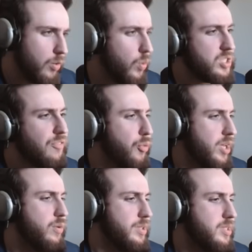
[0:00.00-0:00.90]
What's the
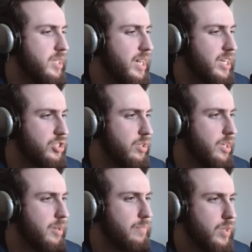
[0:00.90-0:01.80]
frequency,
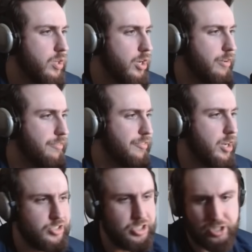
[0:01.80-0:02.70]
actually, of
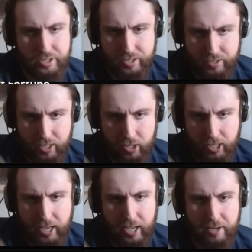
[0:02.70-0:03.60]
Qiqi's skill
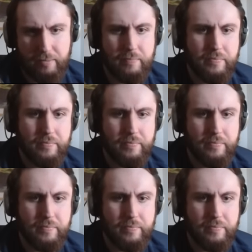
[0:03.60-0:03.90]
again?